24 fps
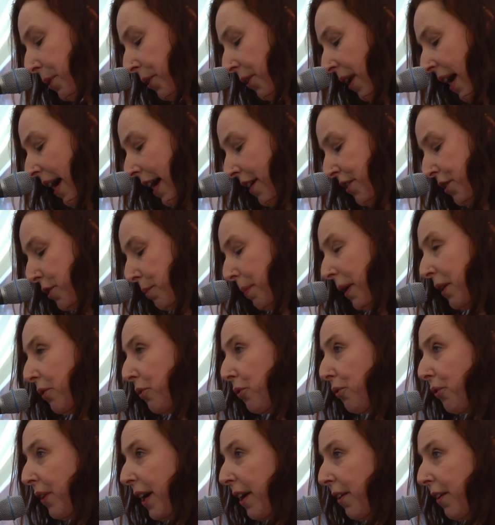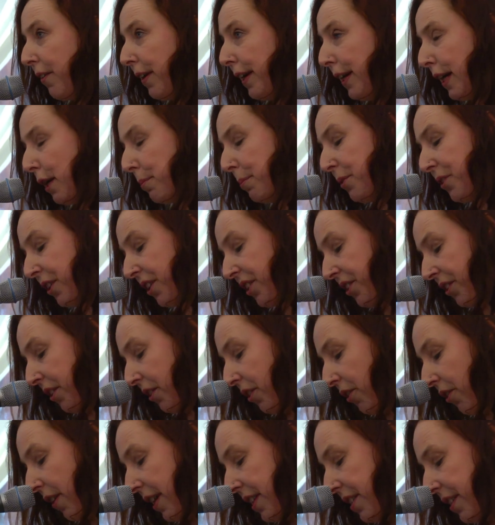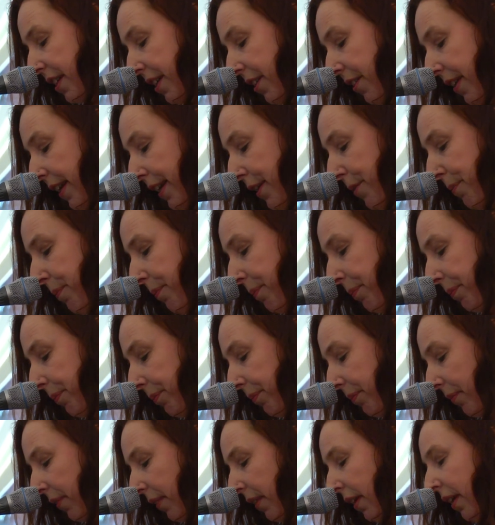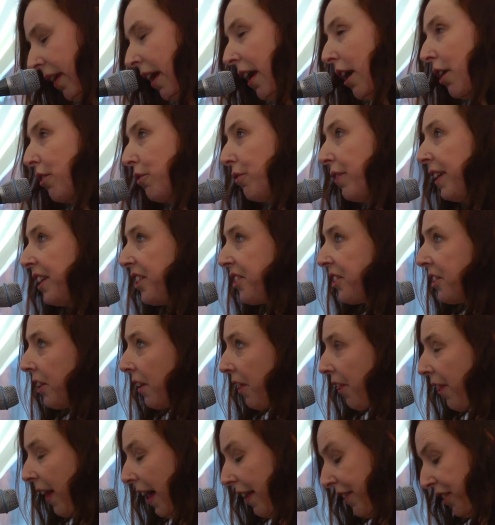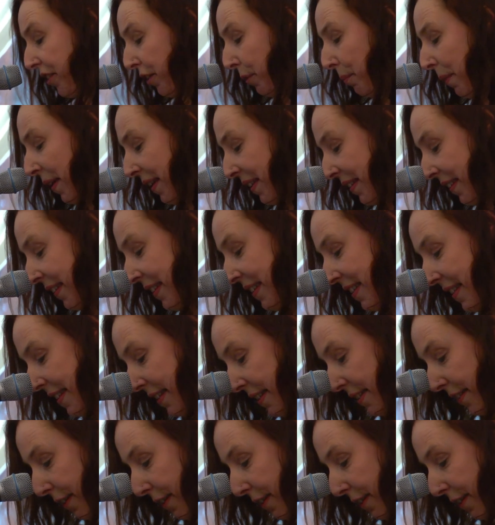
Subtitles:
we were asked about fairy abduction criteria, regional thatching methods,